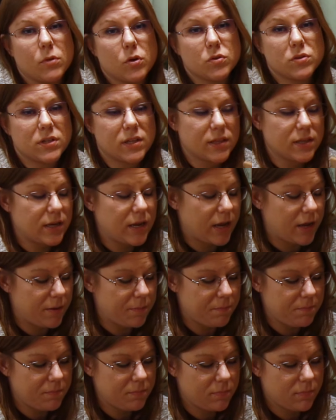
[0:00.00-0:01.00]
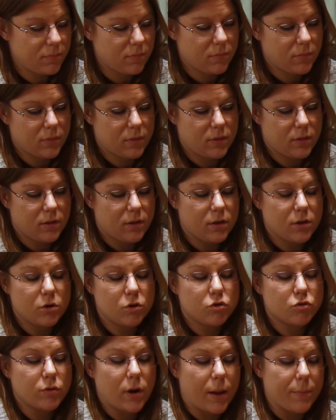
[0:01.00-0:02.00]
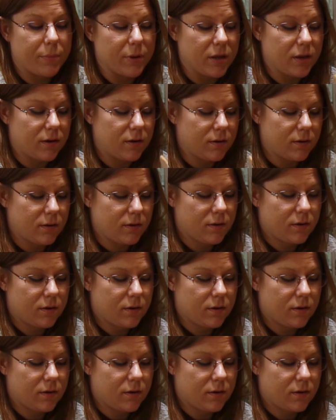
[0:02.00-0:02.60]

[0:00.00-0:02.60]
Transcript: most of the time. Drop it.